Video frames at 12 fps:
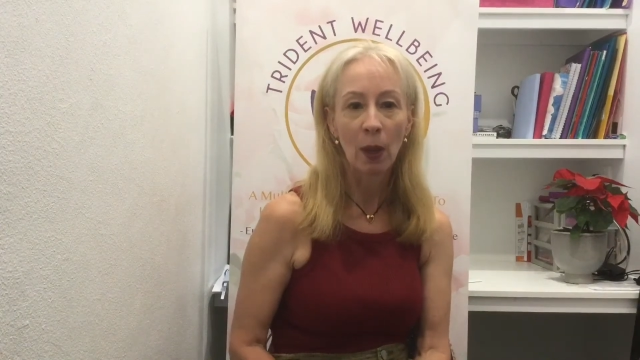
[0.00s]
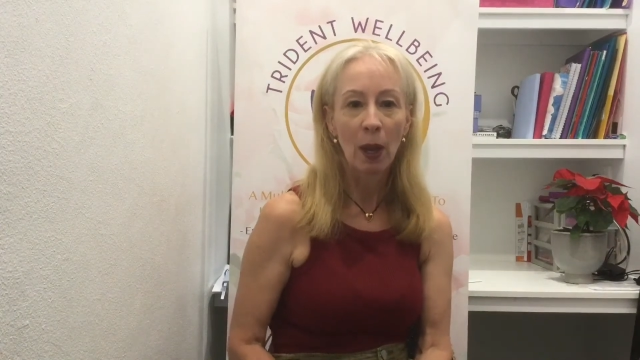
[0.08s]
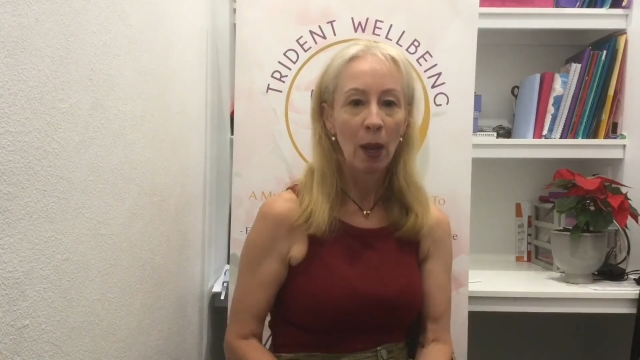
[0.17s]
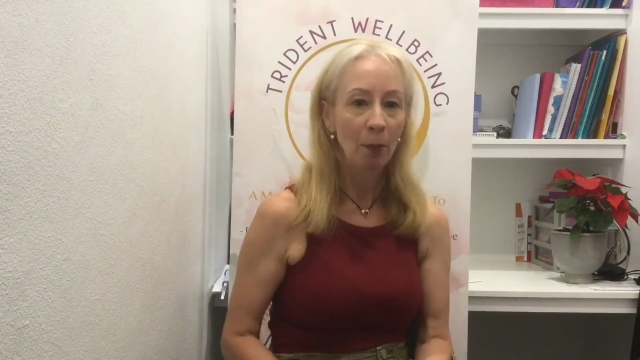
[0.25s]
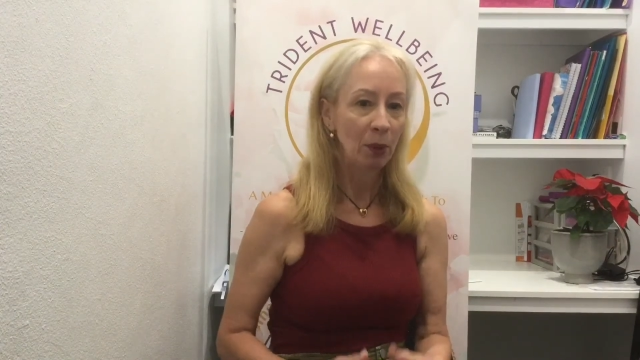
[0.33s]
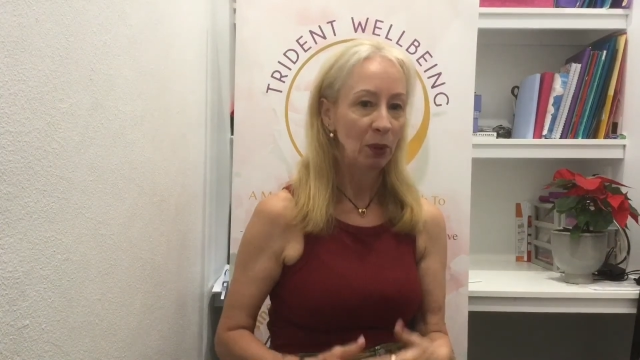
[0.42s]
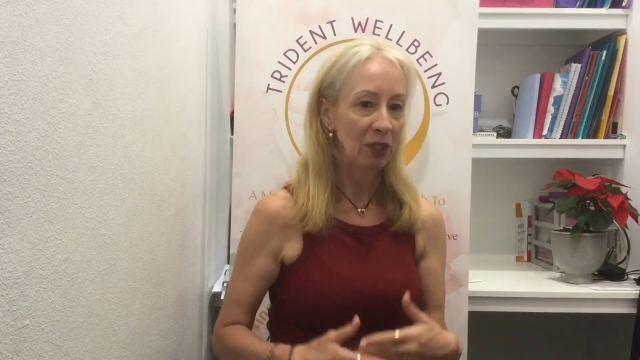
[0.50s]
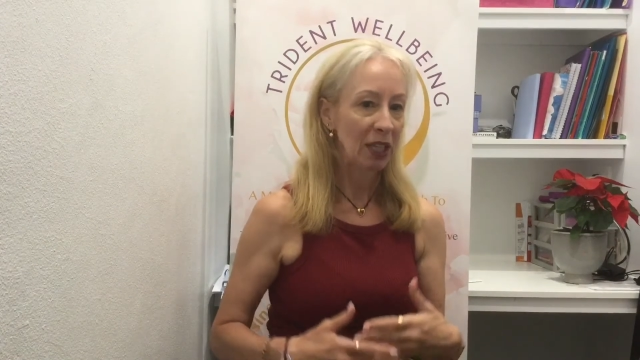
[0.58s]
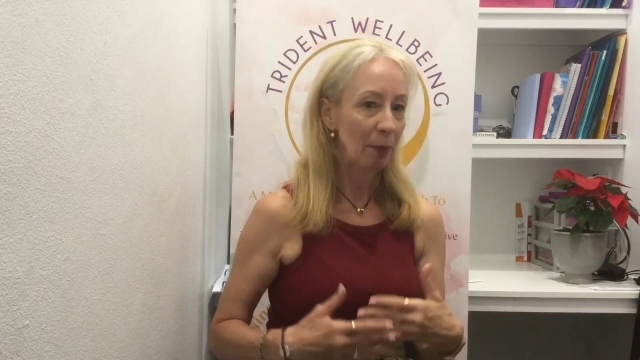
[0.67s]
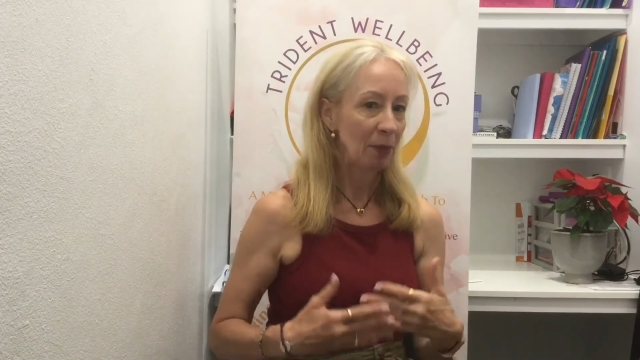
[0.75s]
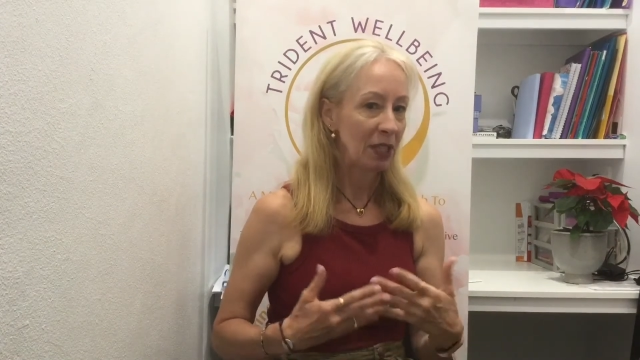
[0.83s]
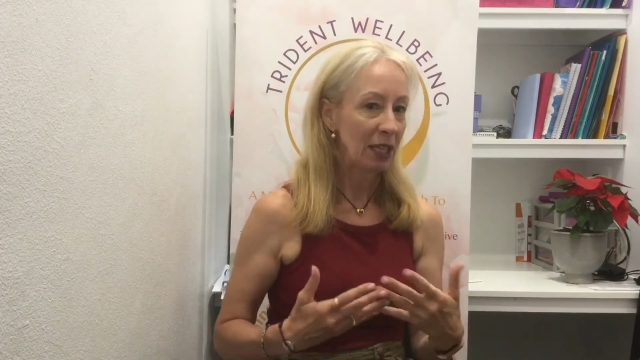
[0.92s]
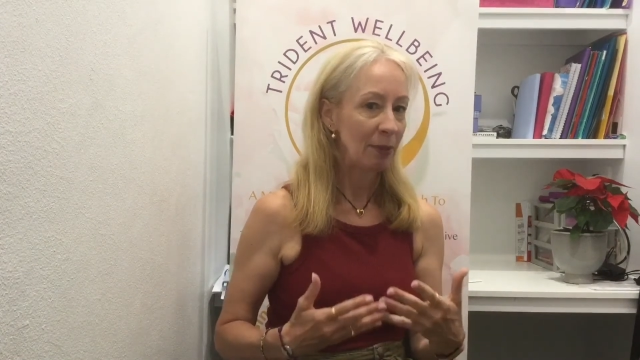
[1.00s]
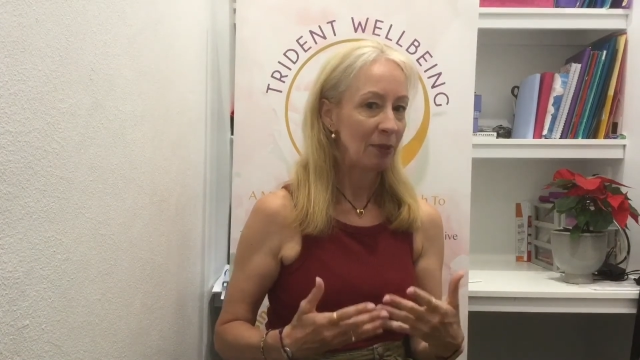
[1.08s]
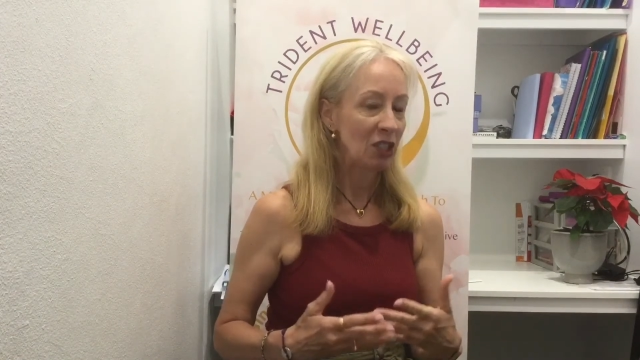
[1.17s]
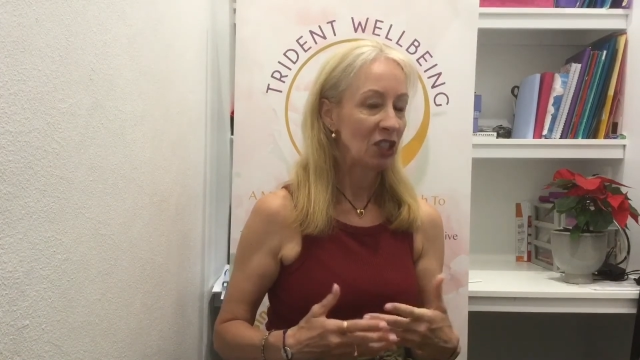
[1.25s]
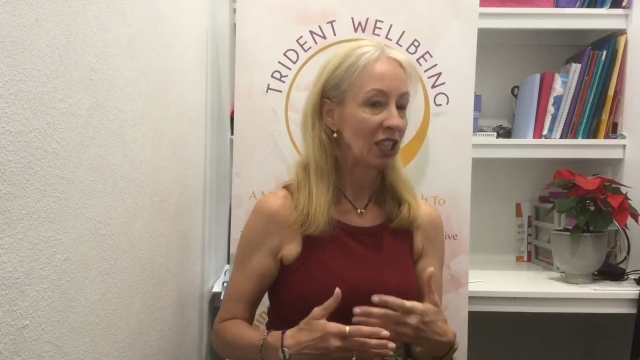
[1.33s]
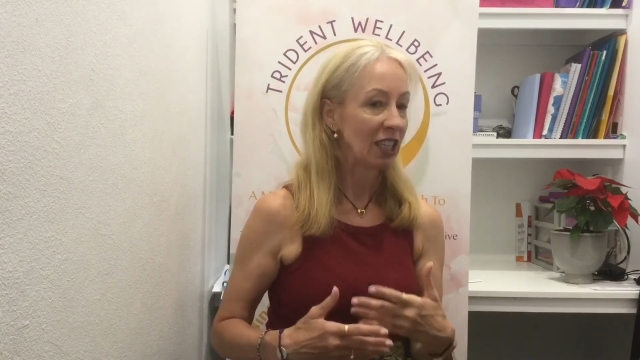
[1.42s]
building up an image
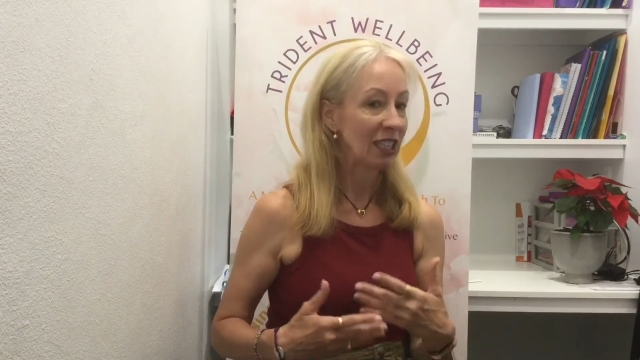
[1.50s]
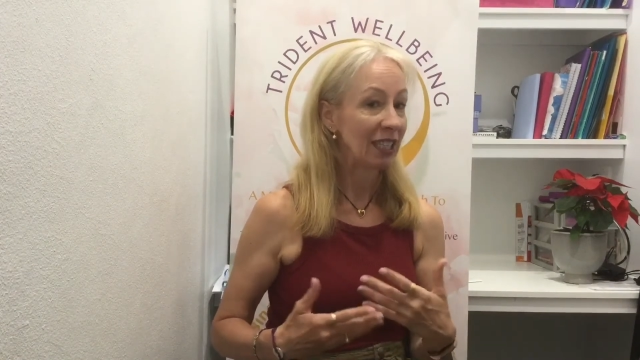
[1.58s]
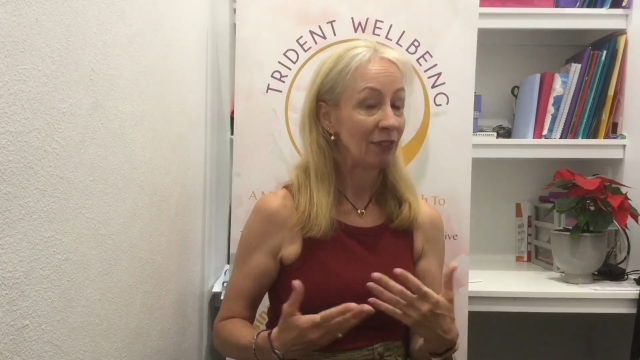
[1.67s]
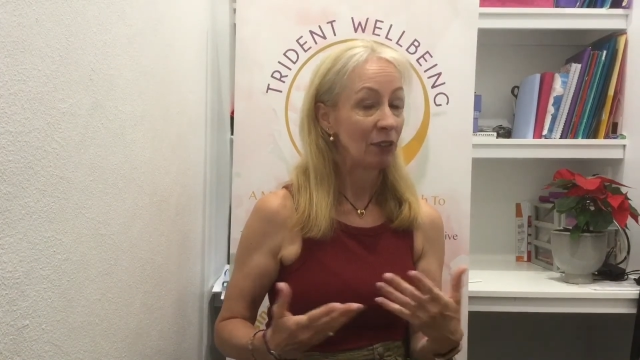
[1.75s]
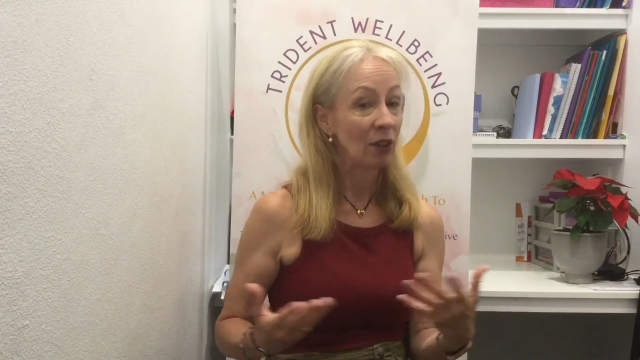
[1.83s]
that can never